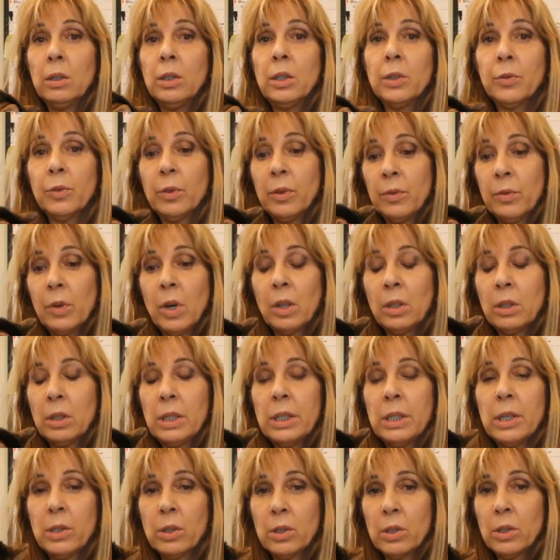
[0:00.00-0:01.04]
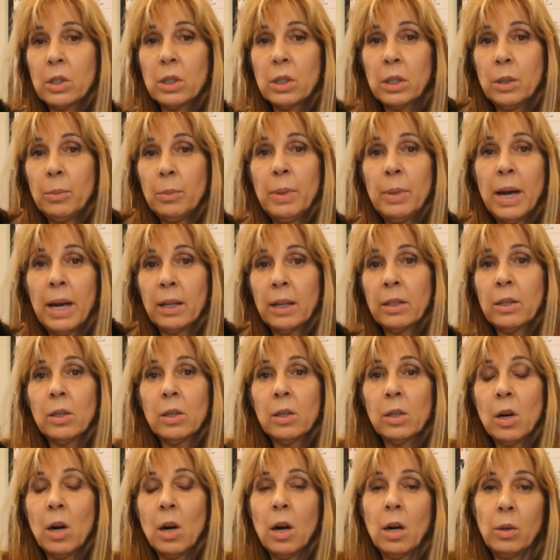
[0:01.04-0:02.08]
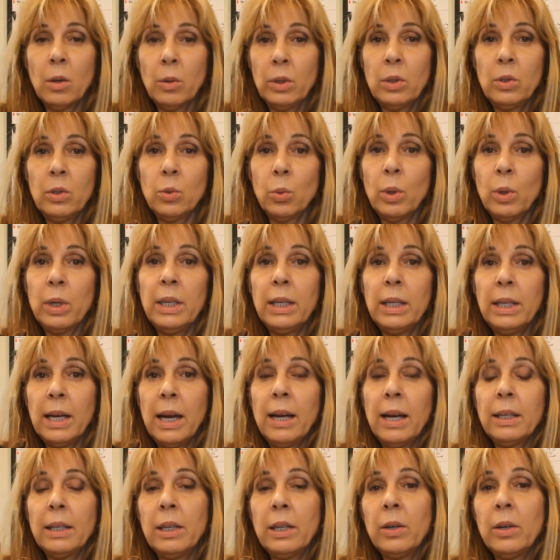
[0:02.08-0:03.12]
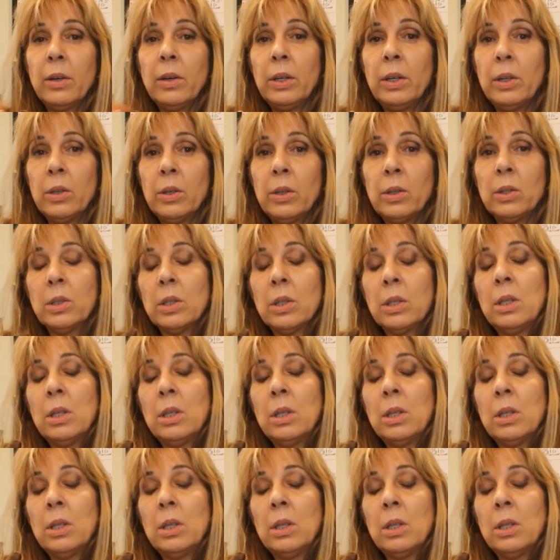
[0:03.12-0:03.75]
Different volunteers can pack their car with 20 cat carriers,